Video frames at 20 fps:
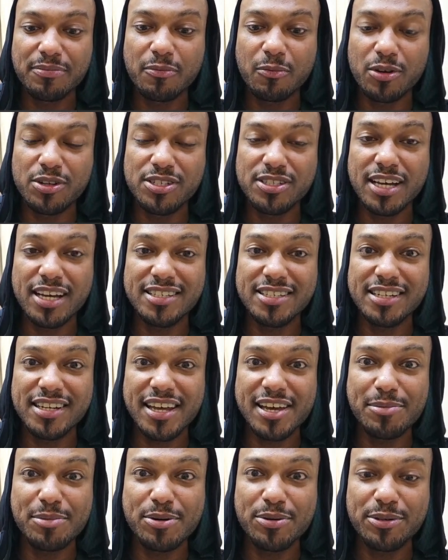Once that's
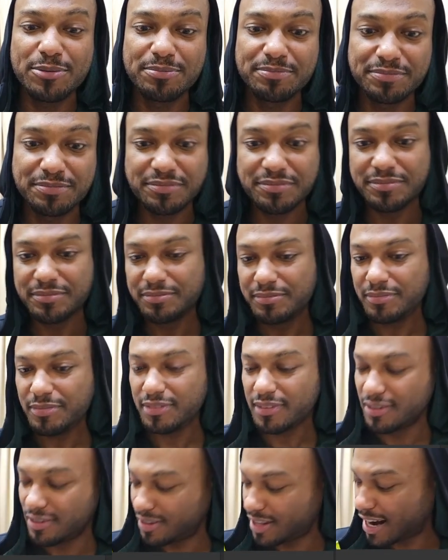enabled,
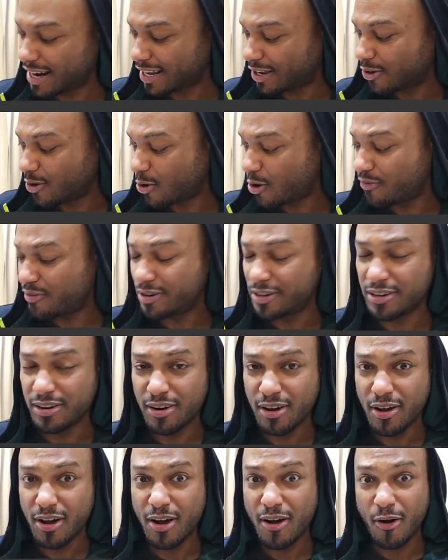then I can go
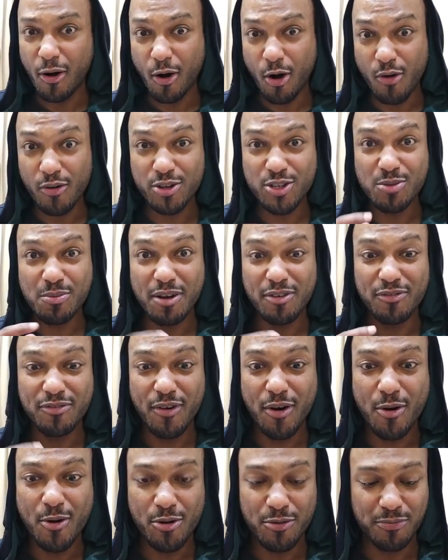over to my
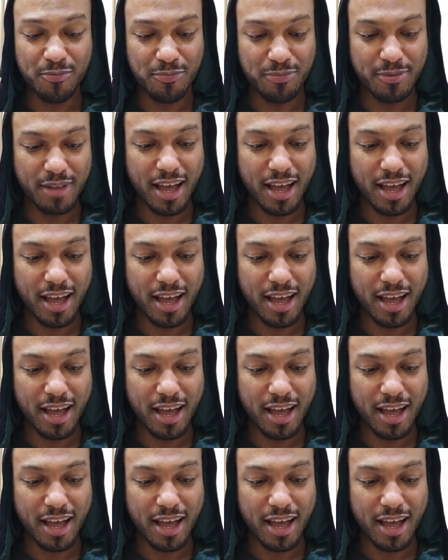phone.